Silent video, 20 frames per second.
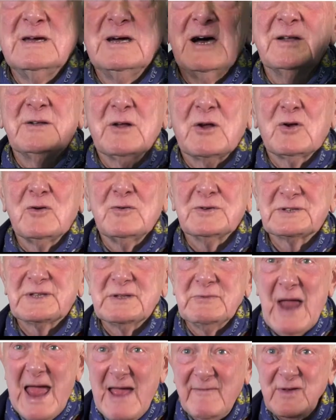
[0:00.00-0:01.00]
And of course
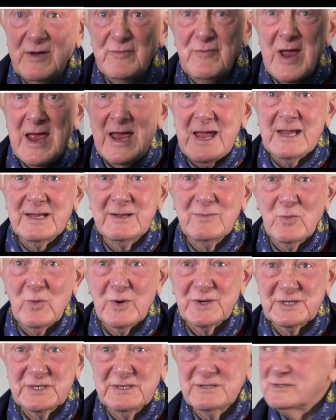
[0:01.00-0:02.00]
the heavy rain
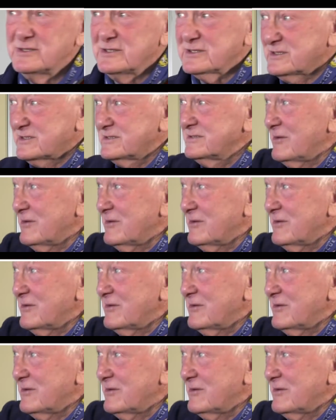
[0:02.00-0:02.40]
wasn't just